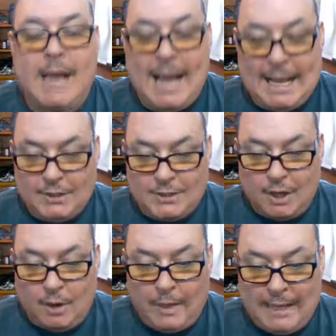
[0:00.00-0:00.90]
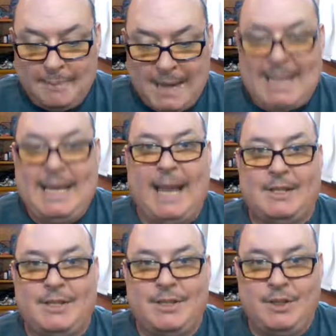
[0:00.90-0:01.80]
And so in many
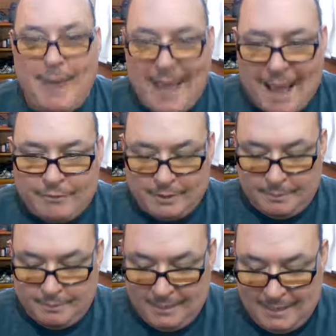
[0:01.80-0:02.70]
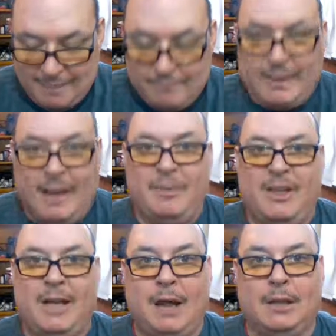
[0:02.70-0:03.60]
cases, you have to give them
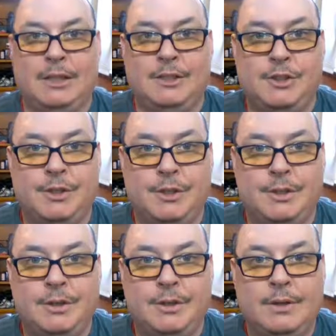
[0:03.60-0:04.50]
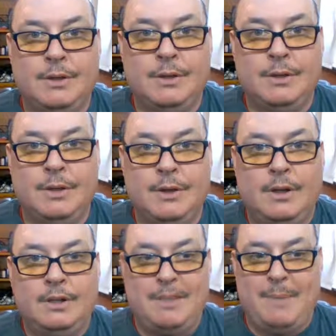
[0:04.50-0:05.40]
the knowledge
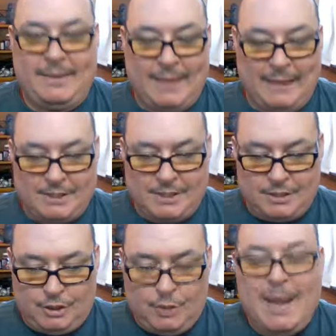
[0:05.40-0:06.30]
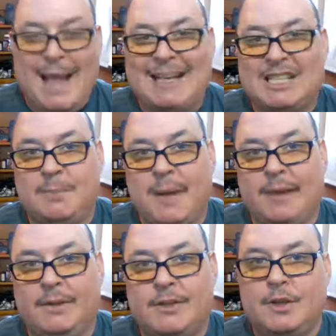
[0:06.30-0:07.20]
to make that decision. You can't
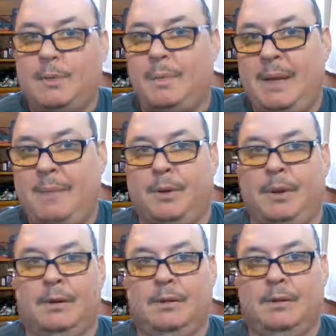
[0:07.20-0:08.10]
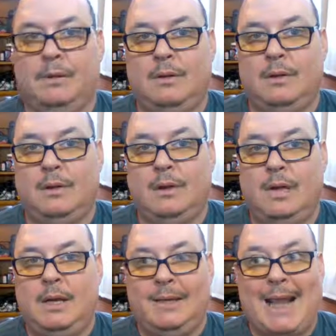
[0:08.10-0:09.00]
expect this group of people,
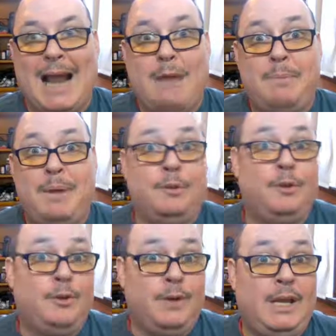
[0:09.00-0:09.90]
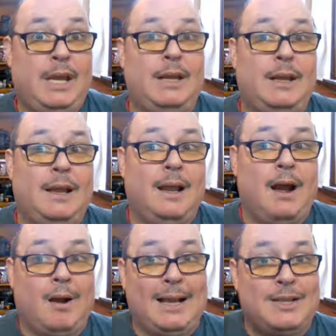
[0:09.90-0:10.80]
the kind of people you need,
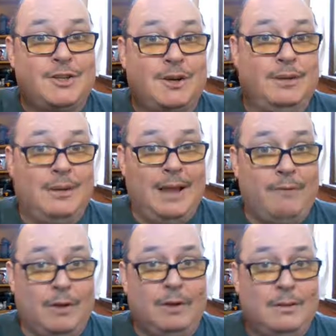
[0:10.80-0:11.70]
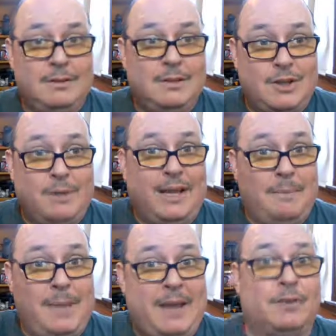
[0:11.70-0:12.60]
are at a certain level so they
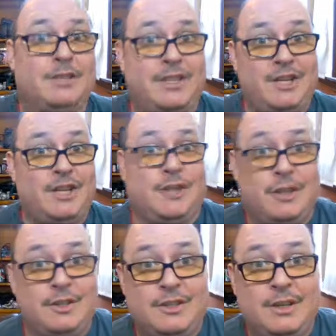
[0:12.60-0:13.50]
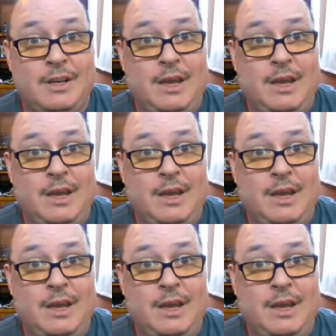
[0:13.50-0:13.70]
can make those decisions